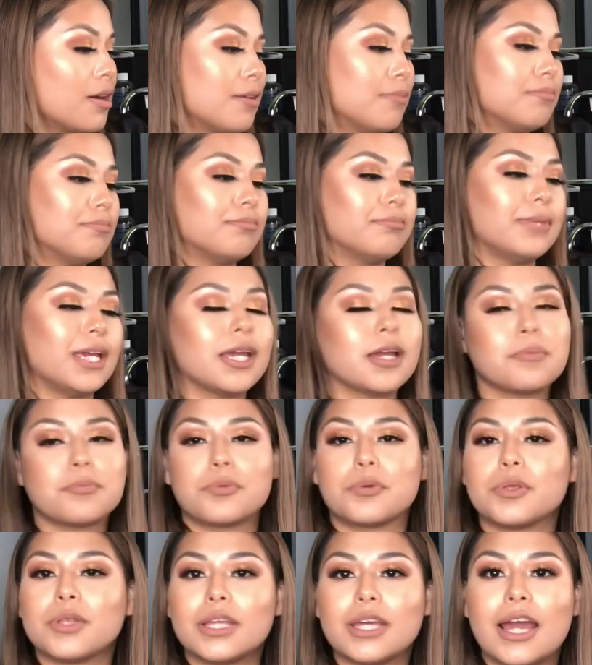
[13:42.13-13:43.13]
Makeup
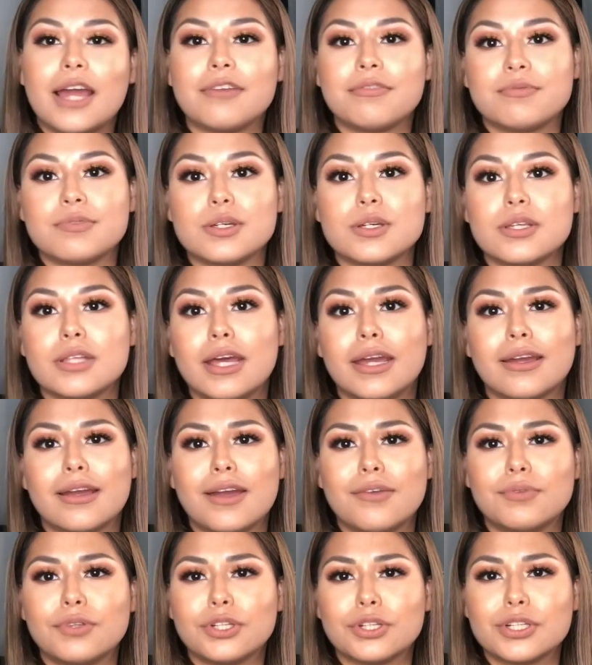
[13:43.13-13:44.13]
really, I feel like
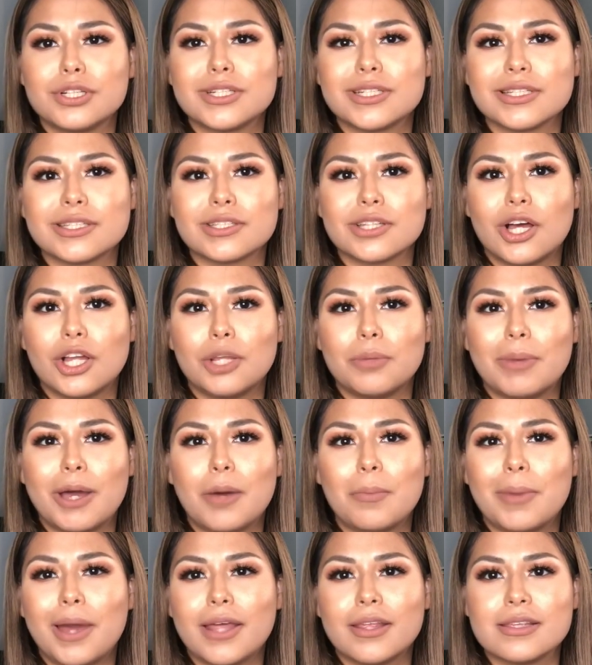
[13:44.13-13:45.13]
I've learned, is all
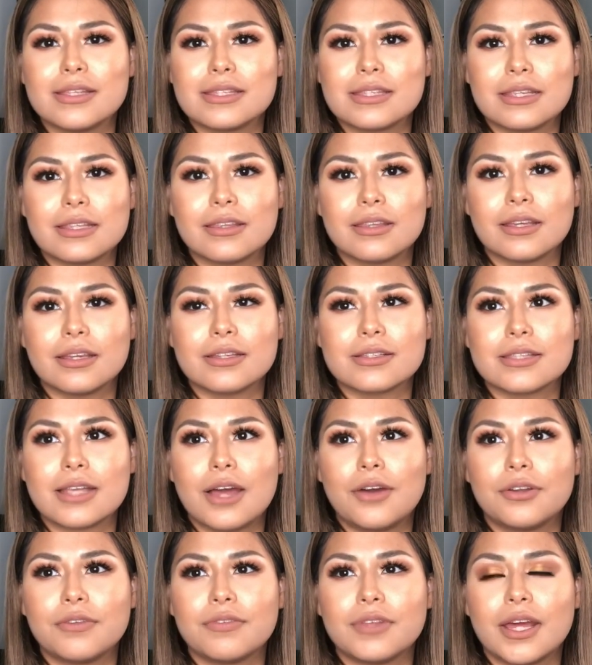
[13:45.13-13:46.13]
about balancing things
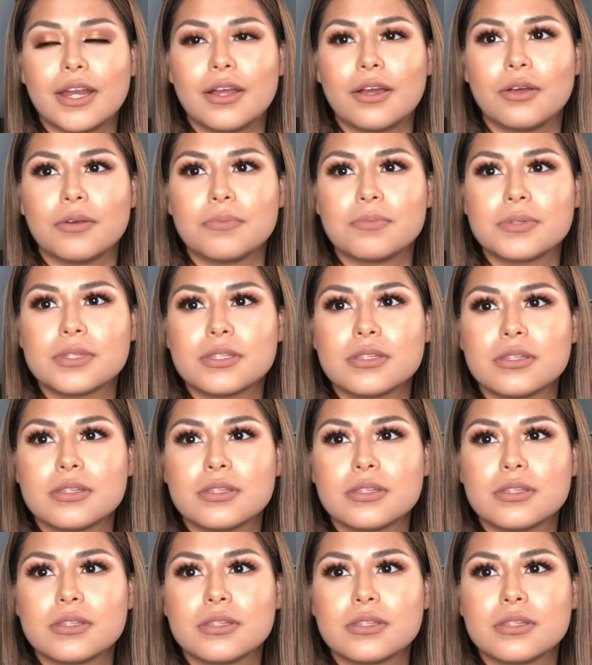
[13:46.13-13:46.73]
out, if that helps.